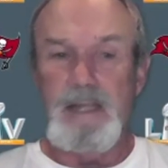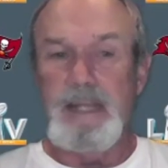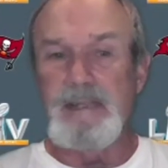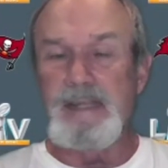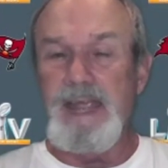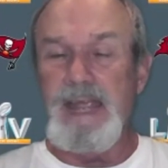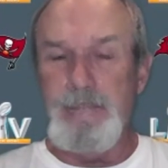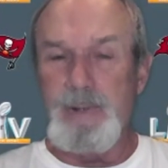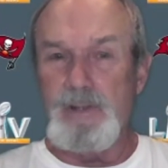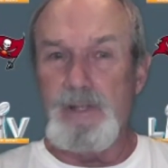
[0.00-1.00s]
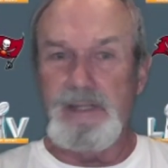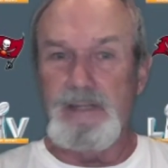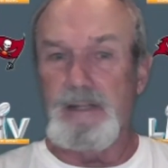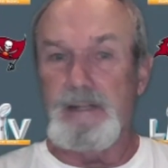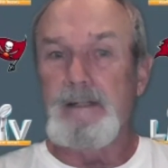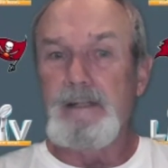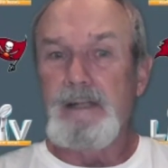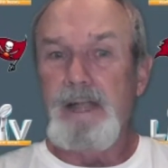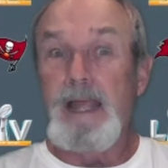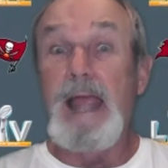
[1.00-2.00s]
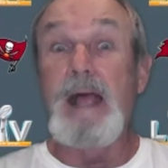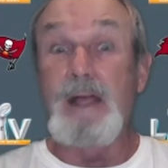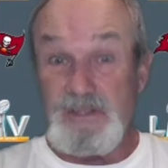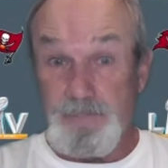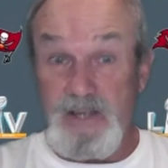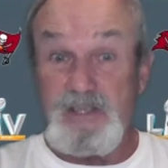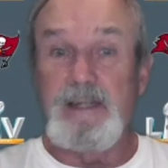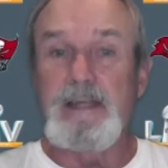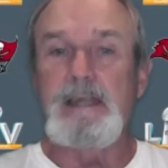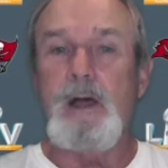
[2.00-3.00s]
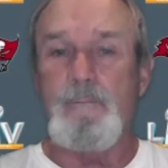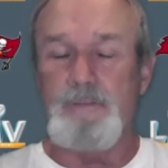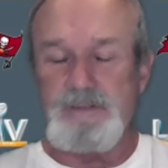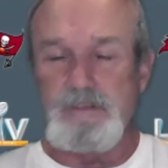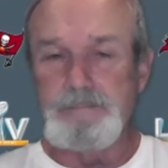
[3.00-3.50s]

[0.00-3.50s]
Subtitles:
in the game and especially in the office.